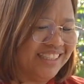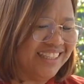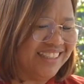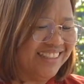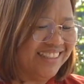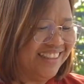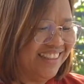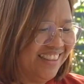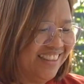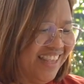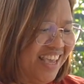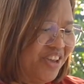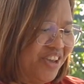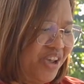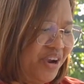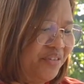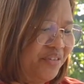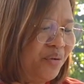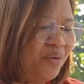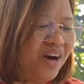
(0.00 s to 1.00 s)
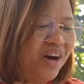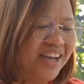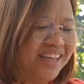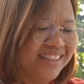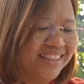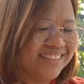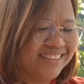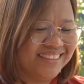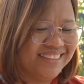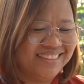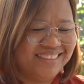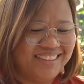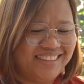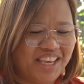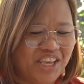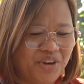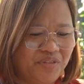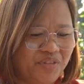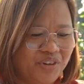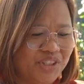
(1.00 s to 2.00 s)
Seed. Thank you, everyone.
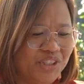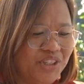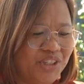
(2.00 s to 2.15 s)
Thank you for